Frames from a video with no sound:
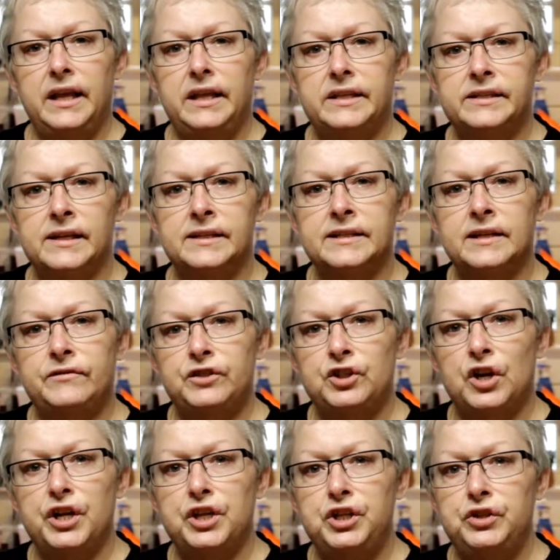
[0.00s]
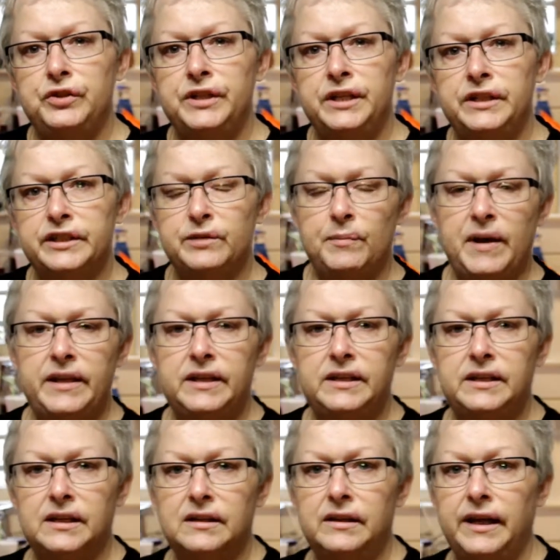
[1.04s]
Since I've started using this method
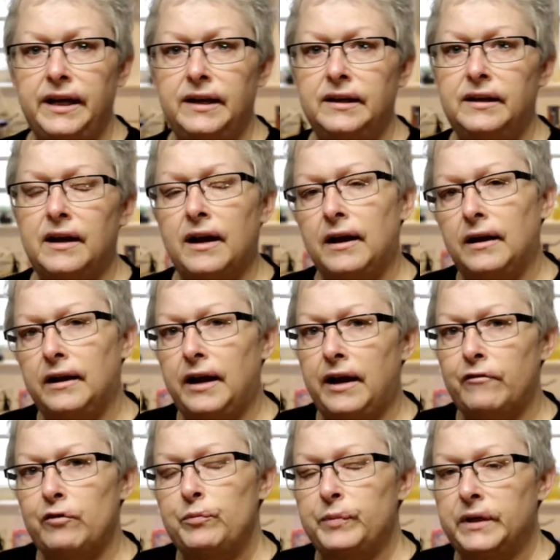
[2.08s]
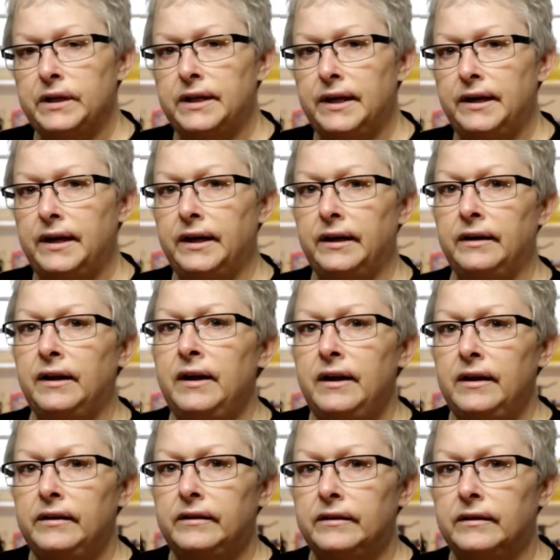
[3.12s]
to clean it, I haven't been getting
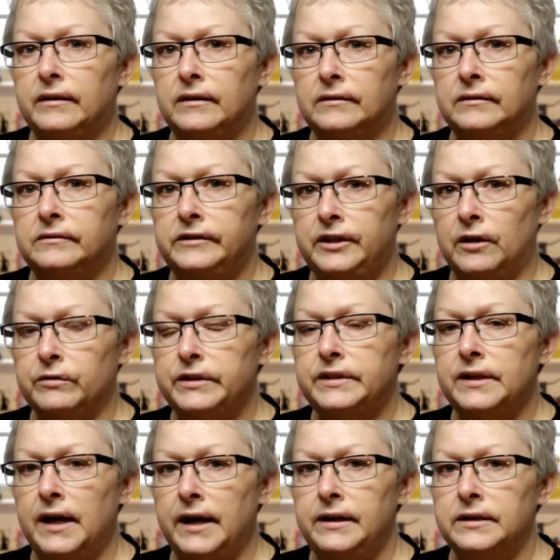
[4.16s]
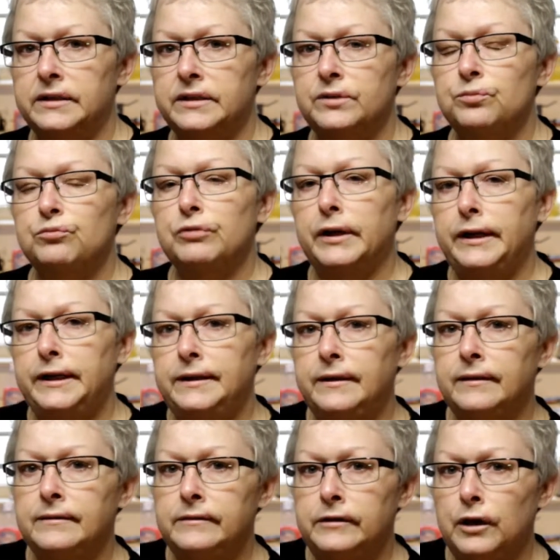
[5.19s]
the sinus, runny
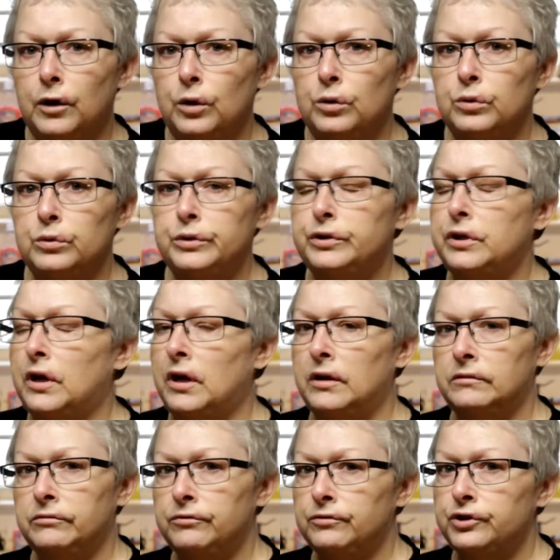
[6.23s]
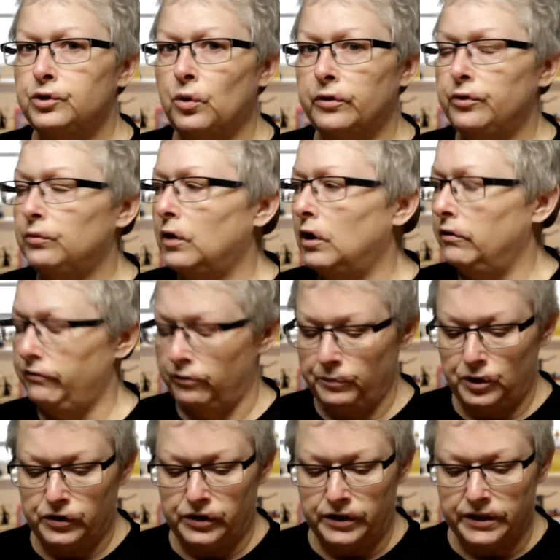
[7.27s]
nose, sore throat from
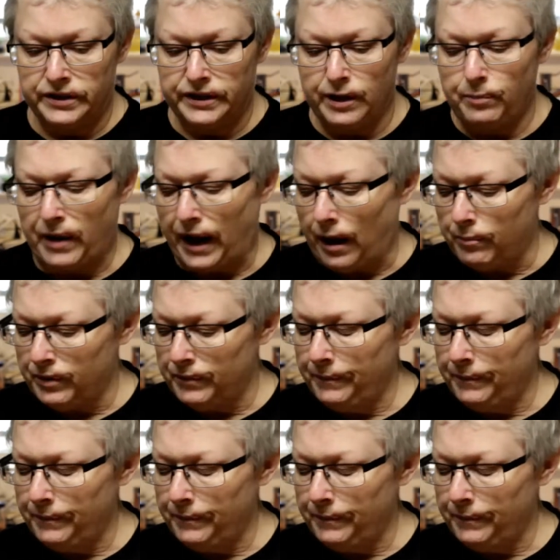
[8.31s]
using the CPAP.